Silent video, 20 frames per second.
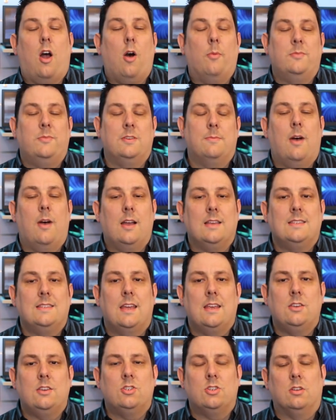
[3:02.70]

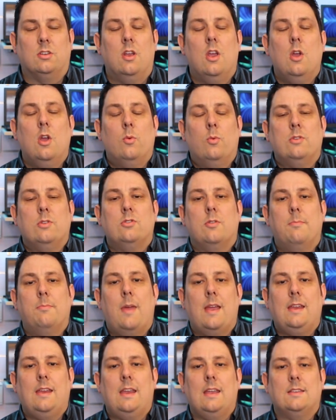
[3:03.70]
optimization, which will
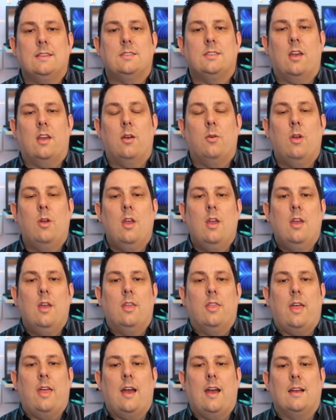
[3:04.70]
make it so
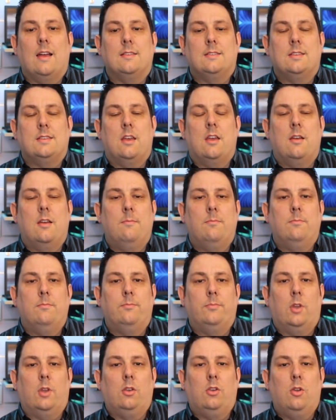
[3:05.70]
that
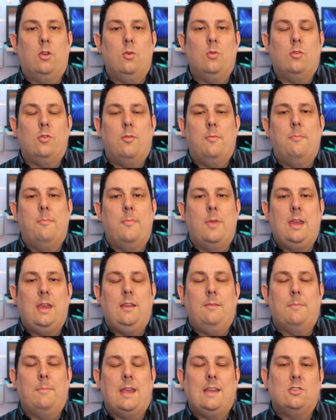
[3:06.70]
Google
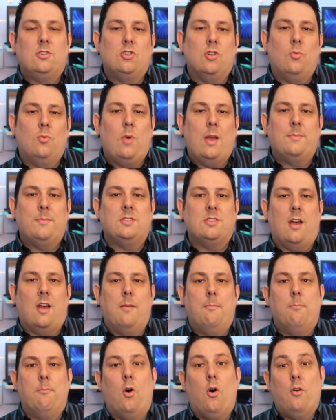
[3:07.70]
makes your website
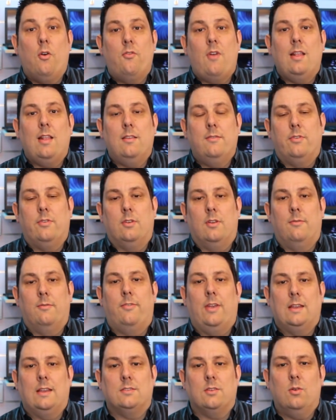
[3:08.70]
more relevant and
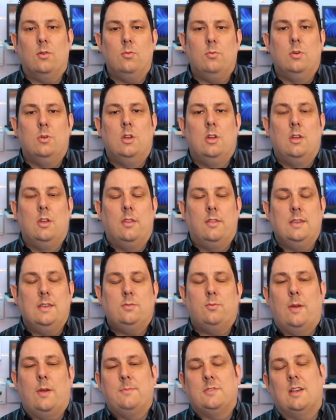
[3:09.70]
thinks, oh, this
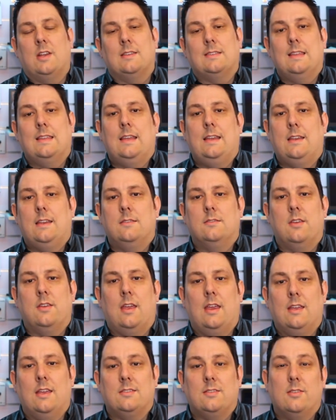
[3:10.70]
website's linking to
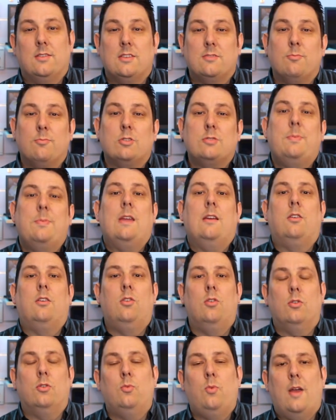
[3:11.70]
here, so this must be a
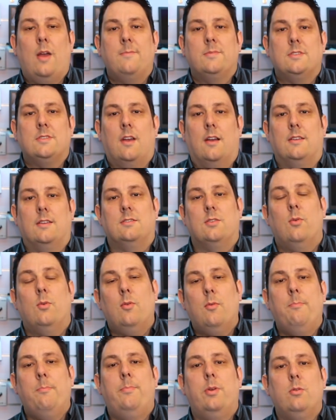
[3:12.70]
good website. So it
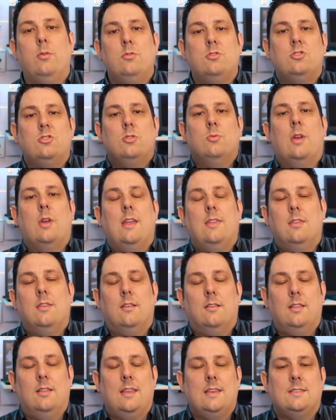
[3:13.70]
will boost you in
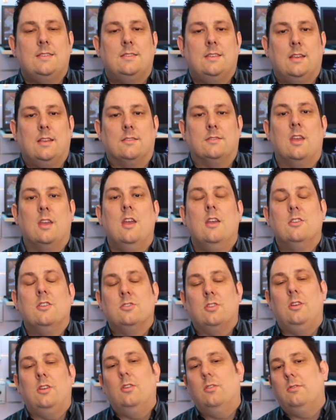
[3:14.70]
the listings,
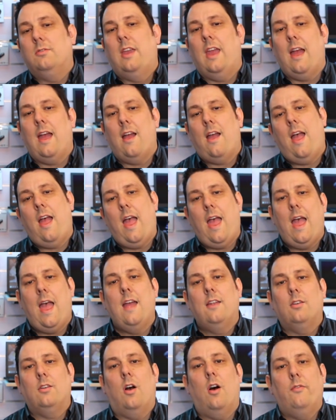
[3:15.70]
so you'll get
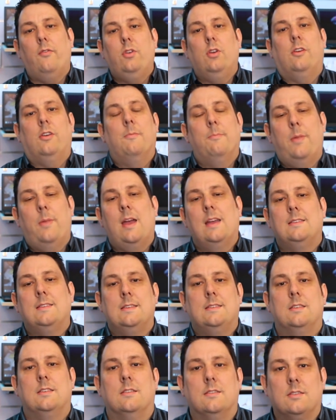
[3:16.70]
ahead of your
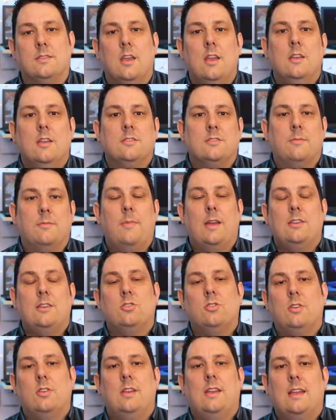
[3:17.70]
competitors. So make
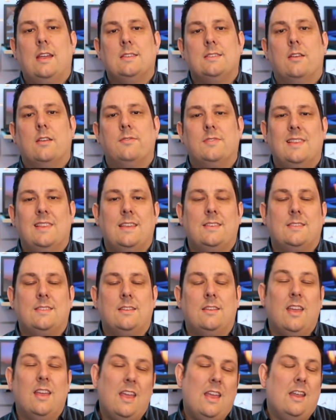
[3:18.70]
sure you get yourselves
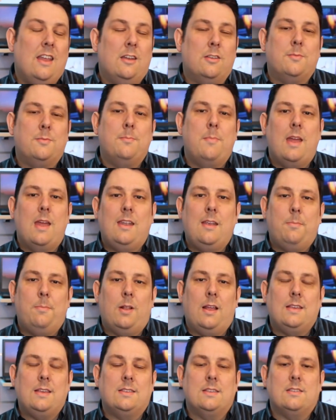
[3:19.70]
listed in as many
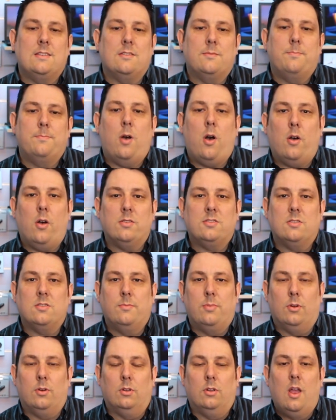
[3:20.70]
places as
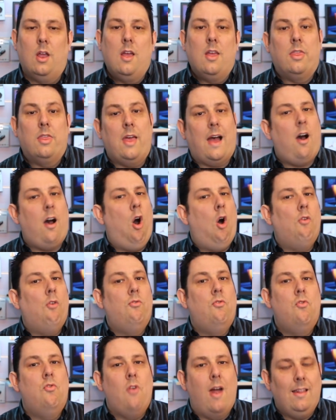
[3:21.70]
possible that are
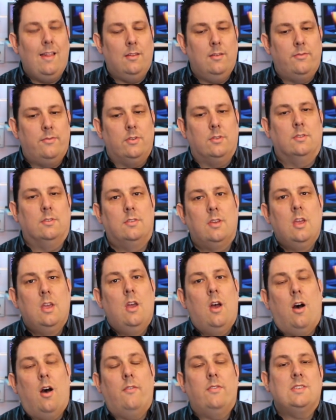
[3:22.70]
relevant.
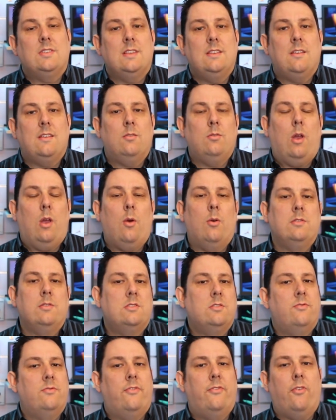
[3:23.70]
Obviously don't go
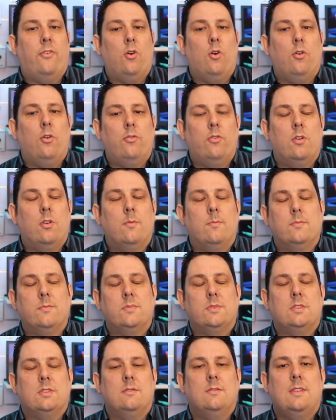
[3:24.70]
onto
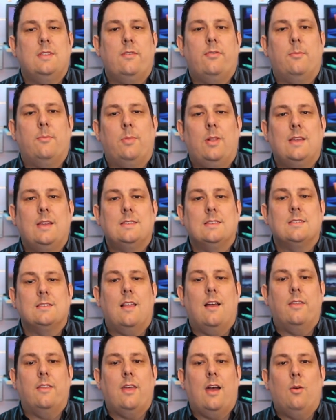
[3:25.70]
forums and different places
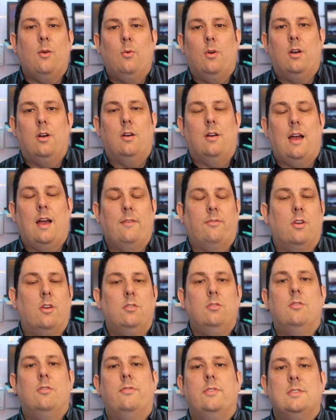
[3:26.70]
like that where have got
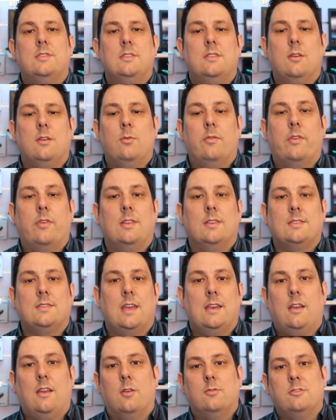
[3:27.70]
nothing to do with it and
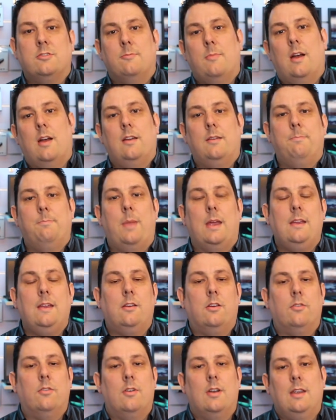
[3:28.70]
say go to my
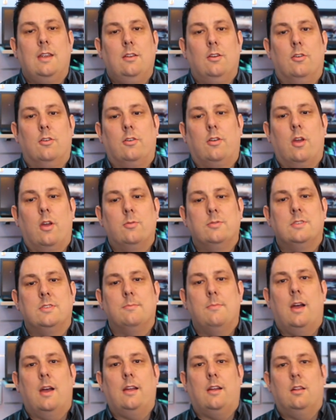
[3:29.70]
bakery or go to
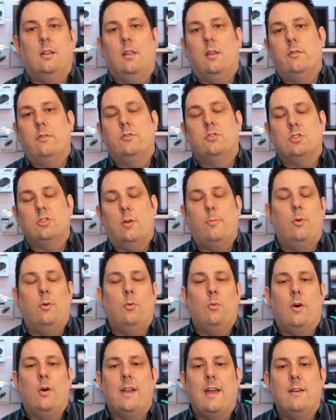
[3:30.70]
my clothes shop or
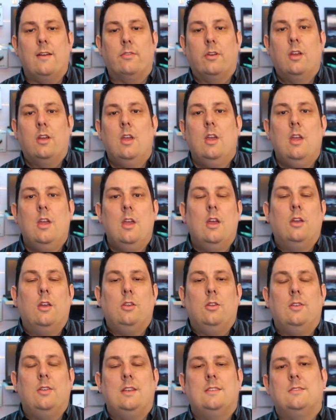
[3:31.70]
whatever.
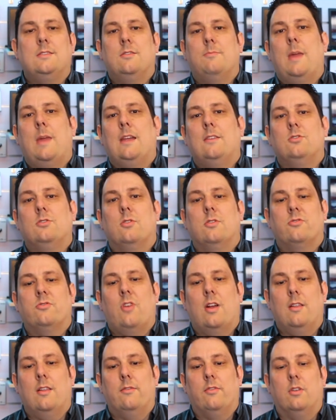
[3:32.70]
You need to make sure it's
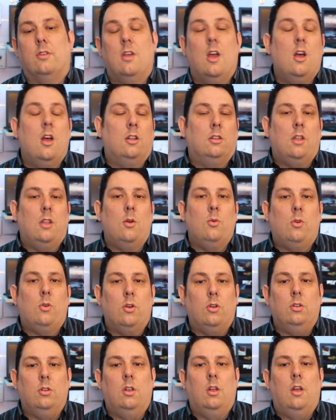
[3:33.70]
relevant.
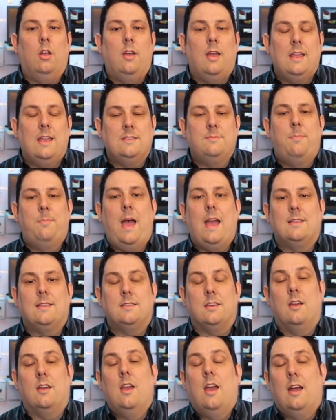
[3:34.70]
Local is
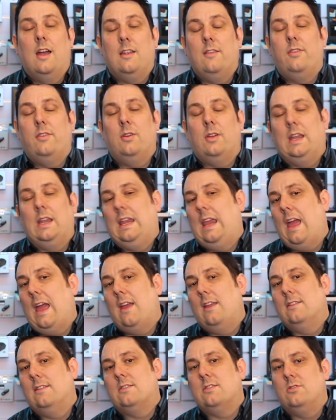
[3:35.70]
better, and if you can get
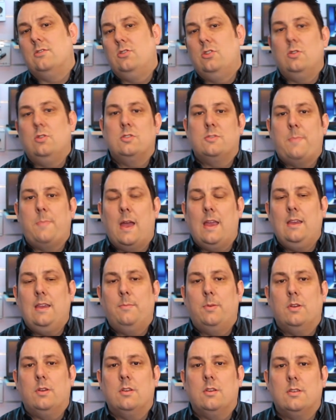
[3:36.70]
into
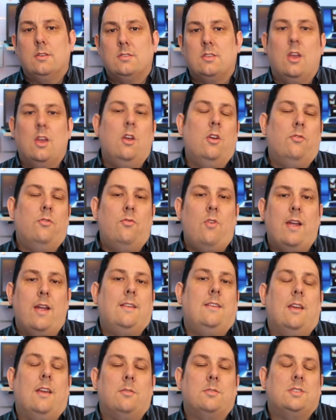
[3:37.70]
newspapers,
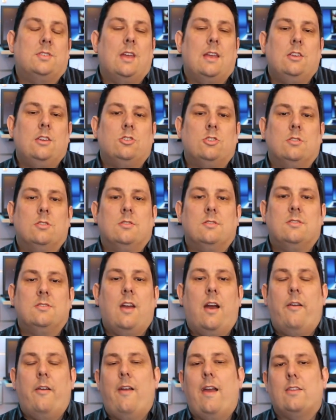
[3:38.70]
radio stations,
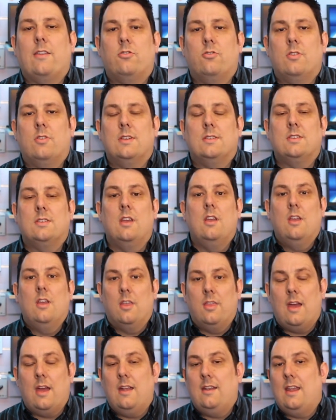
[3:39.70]
directories,
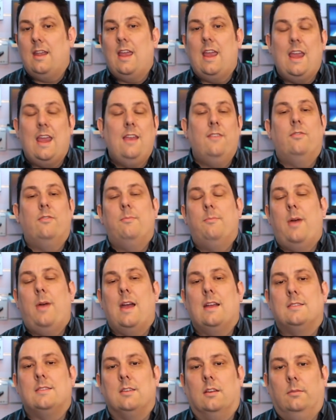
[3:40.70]
then even
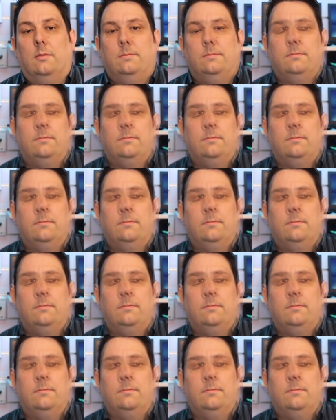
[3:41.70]
better.